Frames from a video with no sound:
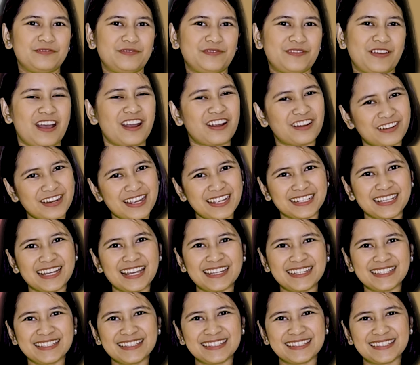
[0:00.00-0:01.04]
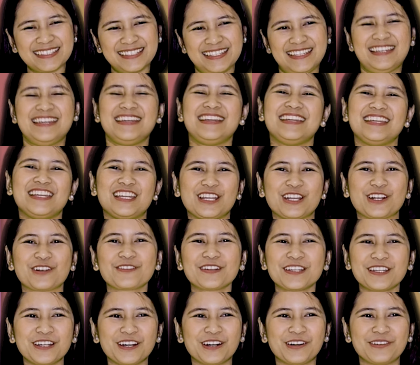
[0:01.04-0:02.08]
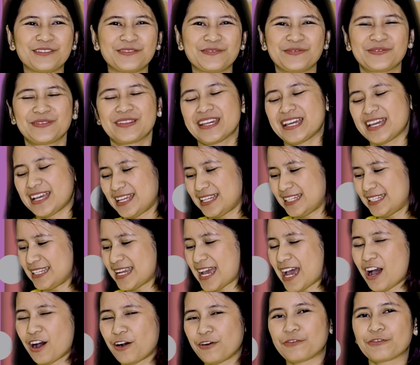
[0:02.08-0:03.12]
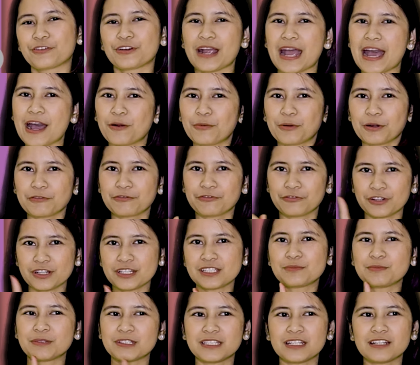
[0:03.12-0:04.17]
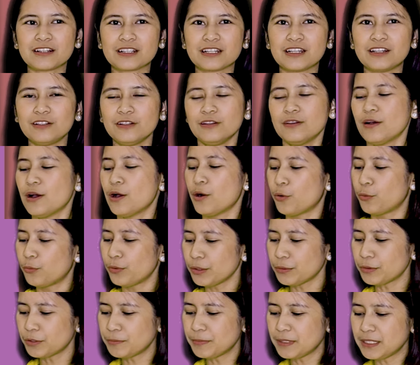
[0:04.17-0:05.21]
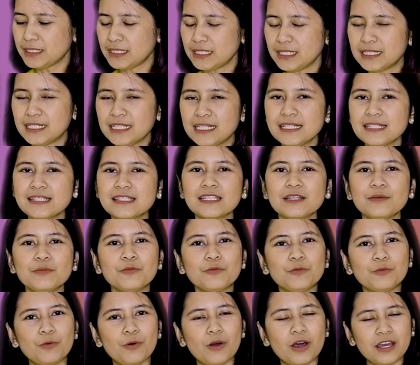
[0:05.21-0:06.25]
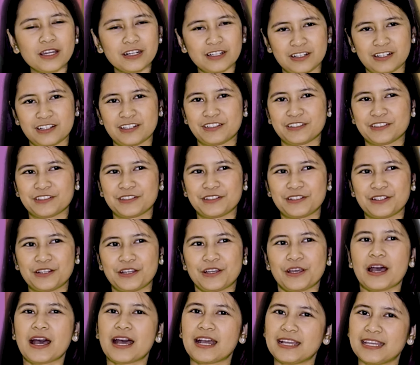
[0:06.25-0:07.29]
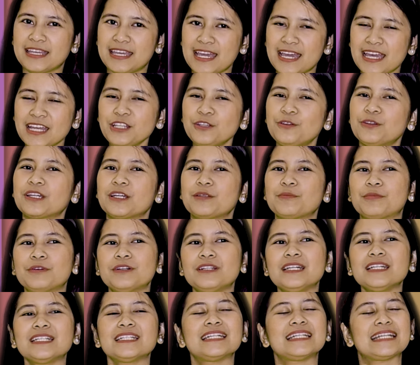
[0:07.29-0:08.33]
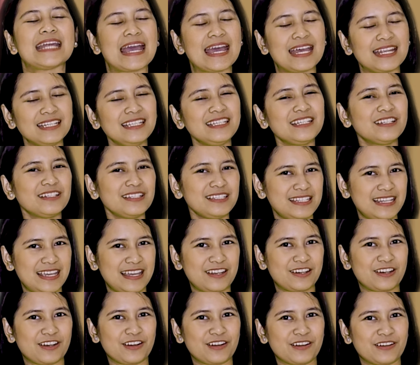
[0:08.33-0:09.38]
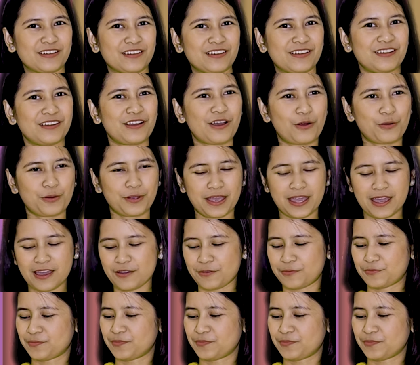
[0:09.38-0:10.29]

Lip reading: All right, guys? Here we go. Now, for our first material, we will be needing some water. Again, you can put it in any container. Okay.